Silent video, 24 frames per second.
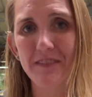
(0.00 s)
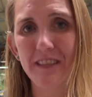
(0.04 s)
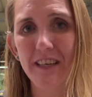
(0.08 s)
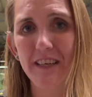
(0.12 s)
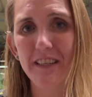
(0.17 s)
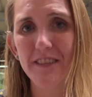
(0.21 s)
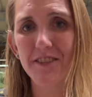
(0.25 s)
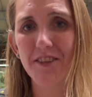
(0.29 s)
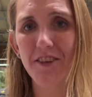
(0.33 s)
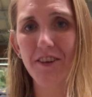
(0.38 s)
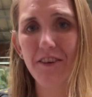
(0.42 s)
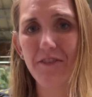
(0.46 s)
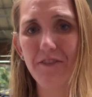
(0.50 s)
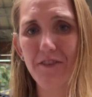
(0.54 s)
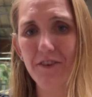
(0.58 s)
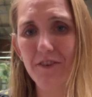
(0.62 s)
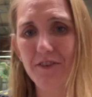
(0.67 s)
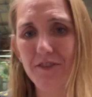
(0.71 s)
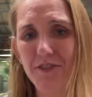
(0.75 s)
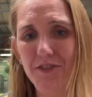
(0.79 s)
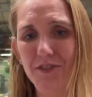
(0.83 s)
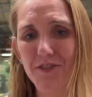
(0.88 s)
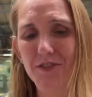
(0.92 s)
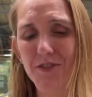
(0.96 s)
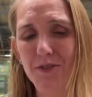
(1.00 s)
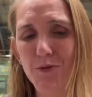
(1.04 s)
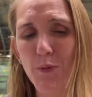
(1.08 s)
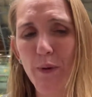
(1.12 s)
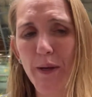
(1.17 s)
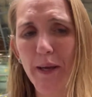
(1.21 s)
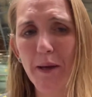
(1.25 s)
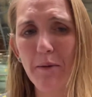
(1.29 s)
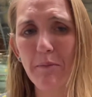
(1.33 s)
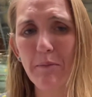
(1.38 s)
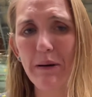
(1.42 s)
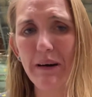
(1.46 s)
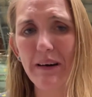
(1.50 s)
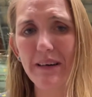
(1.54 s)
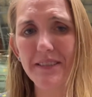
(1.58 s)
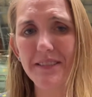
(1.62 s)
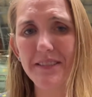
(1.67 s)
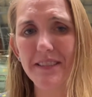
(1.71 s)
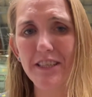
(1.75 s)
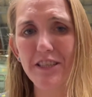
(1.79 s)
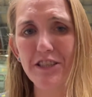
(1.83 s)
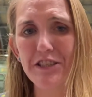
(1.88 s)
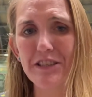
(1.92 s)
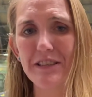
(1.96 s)
So if you're swinging
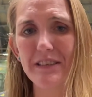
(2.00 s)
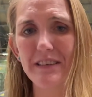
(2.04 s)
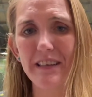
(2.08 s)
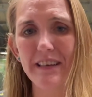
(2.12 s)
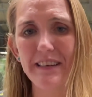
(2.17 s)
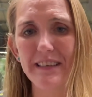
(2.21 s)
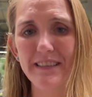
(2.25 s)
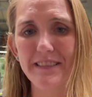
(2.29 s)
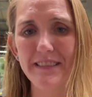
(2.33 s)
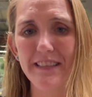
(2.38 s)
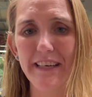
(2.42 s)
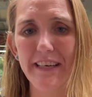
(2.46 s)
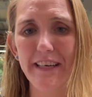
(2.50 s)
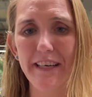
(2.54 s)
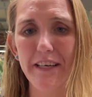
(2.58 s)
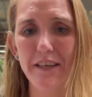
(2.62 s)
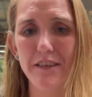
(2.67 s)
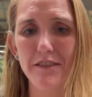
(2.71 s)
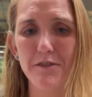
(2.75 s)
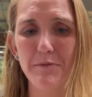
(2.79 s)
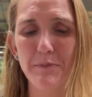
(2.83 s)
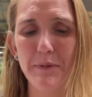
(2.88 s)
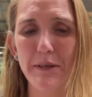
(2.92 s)
past it, like I say, it would be